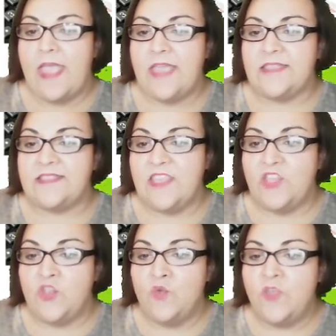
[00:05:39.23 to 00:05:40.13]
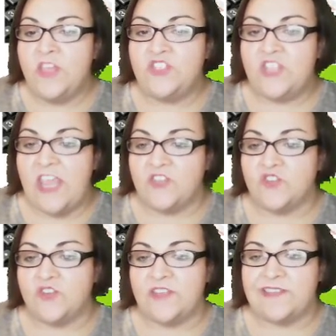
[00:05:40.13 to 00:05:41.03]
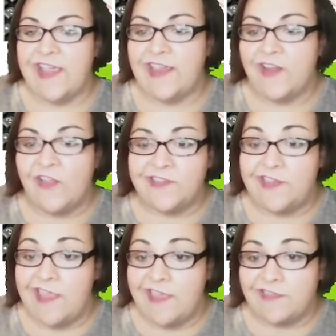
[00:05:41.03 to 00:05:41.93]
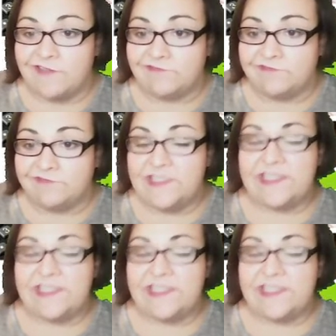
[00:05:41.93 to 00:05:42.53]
is that you can change your design altogether.